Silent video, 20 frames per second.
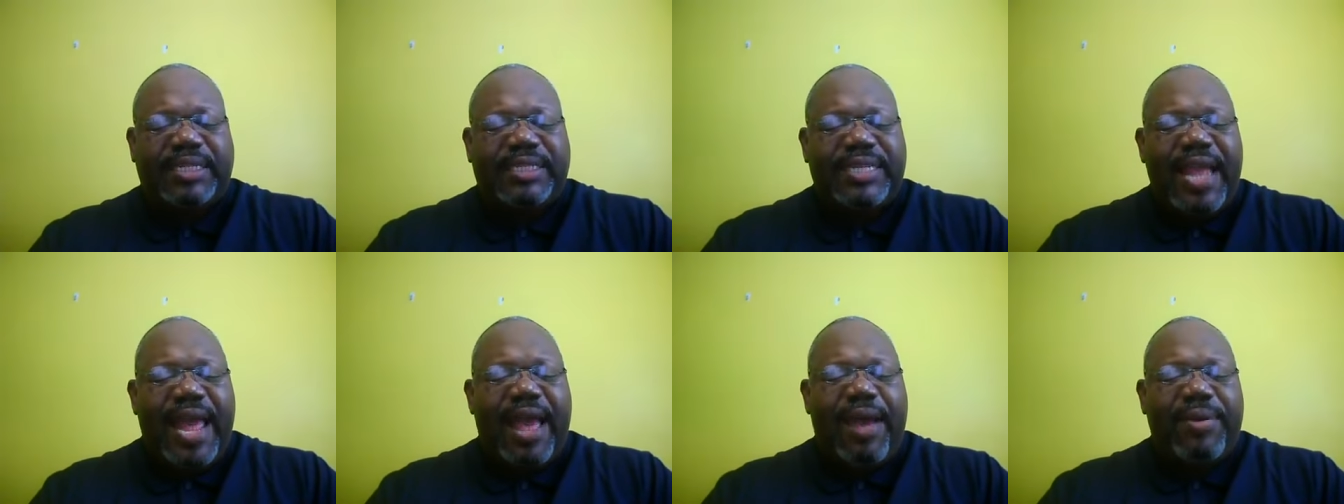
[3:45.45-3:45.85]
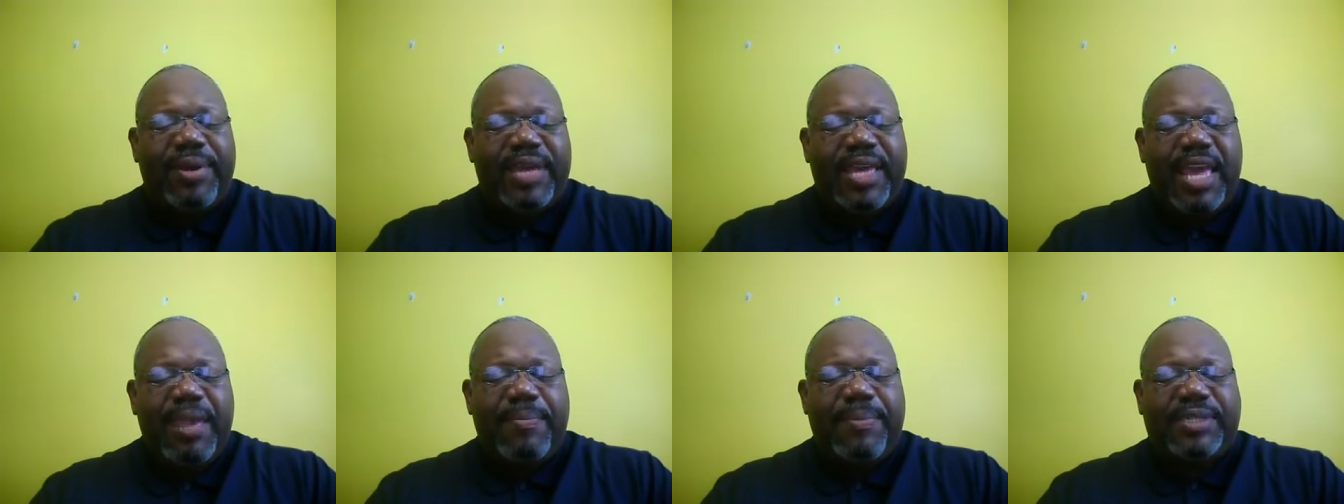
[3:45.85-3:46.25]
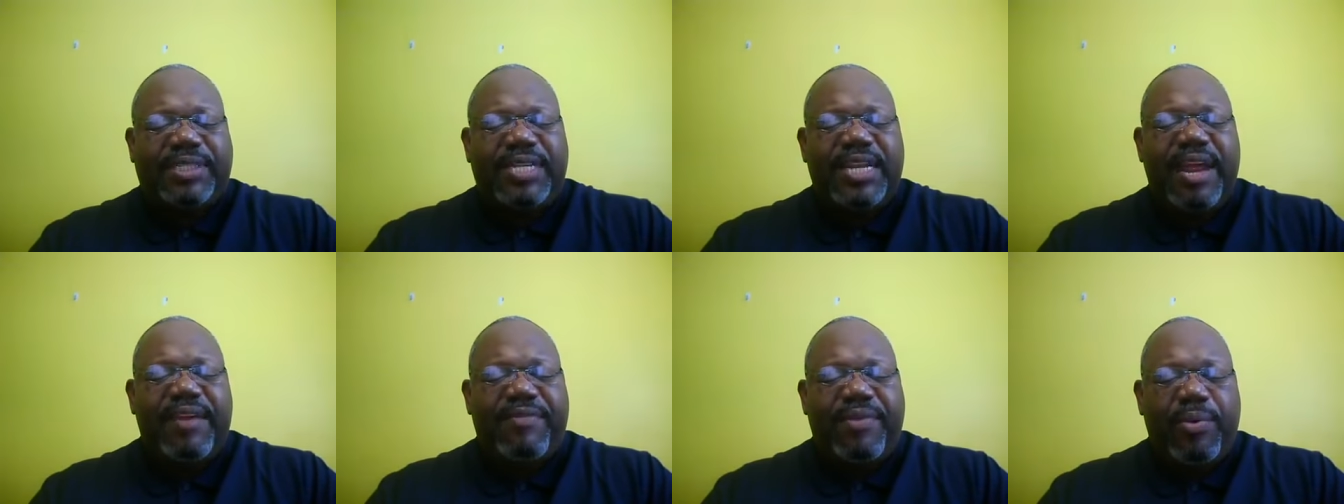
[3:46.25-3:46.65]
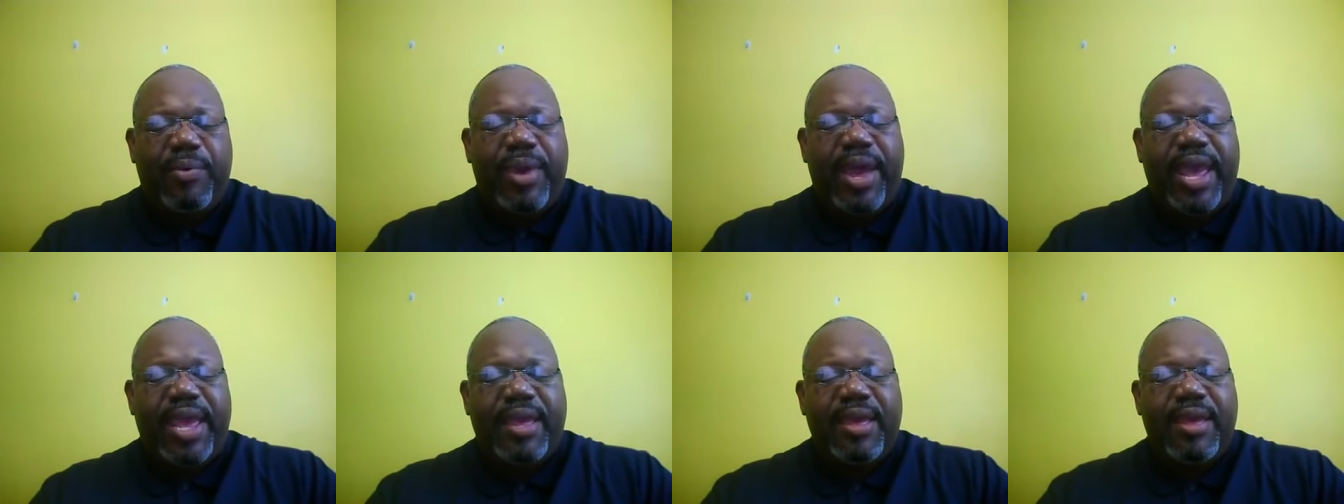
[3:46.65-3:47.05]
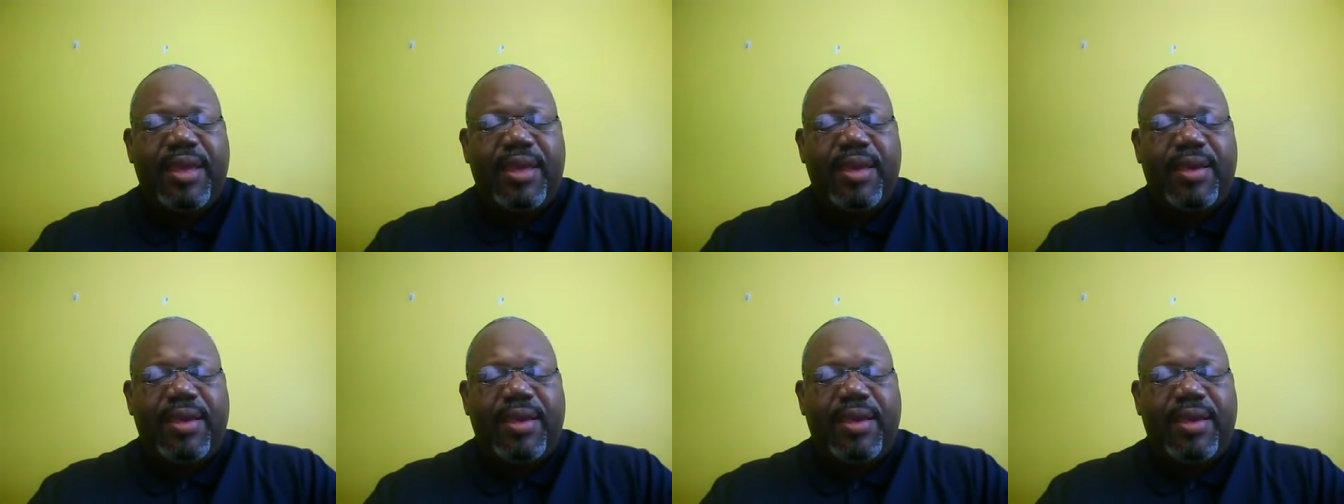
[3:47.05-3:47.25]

us now and keep us in every way.